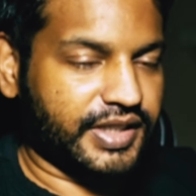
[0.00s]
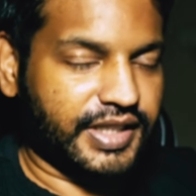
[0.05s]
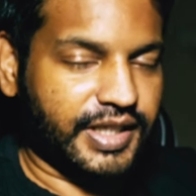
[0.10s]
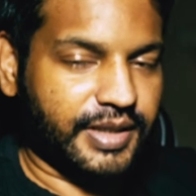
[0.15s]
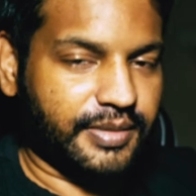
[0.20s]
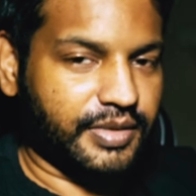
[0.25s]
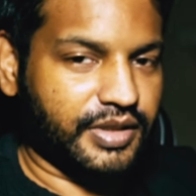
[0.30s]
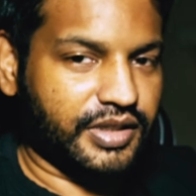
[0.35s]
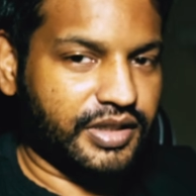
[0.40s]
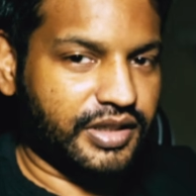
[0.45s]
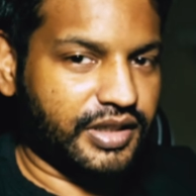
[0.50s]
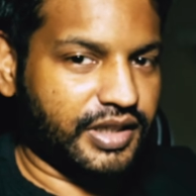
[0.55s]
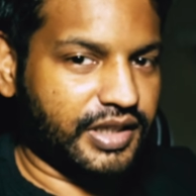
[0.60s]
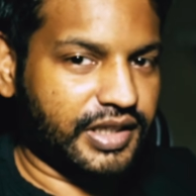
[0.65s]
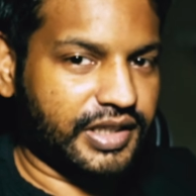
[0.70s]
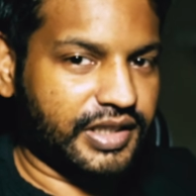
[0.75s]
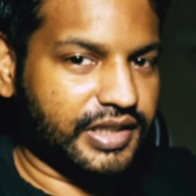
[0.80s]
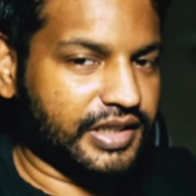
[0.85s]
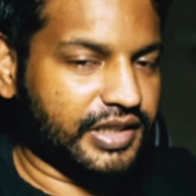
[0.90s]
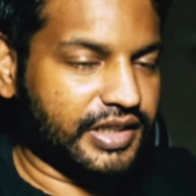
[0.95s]
table a
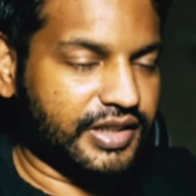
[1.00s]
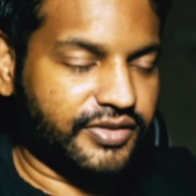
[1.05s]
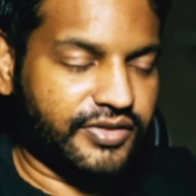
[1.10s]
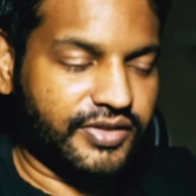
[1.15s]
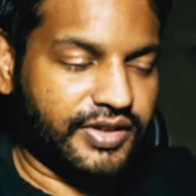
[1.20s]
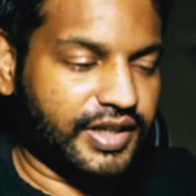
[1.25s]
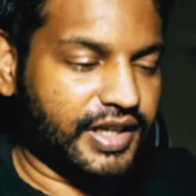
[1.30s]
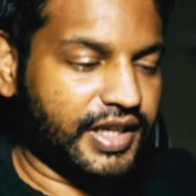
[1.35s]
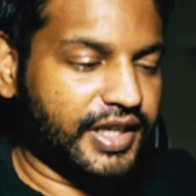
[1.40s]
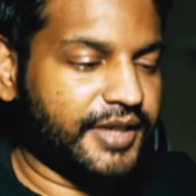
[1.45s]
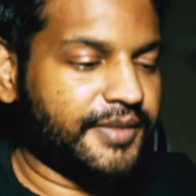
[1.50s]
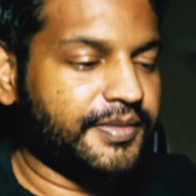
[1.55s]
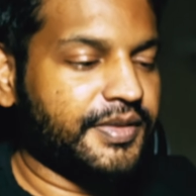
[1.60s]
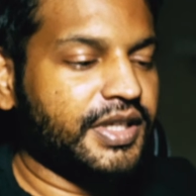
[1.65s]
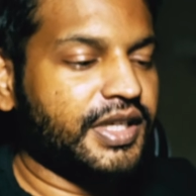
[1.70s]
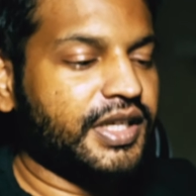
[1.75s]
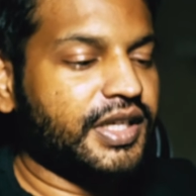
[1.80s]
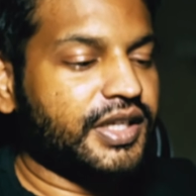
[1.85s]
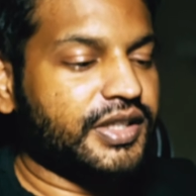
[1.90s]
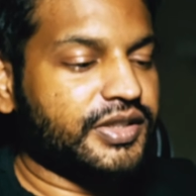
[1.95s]
little differently.
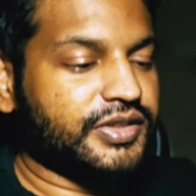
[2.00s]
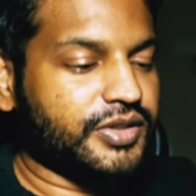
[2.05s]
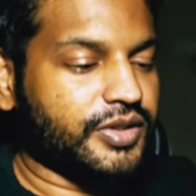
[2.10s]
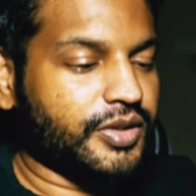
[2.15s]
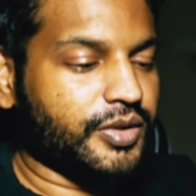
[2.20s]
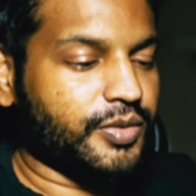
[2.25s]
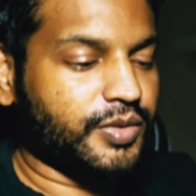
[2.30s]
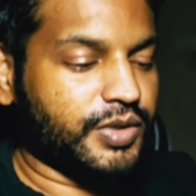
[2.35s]
So,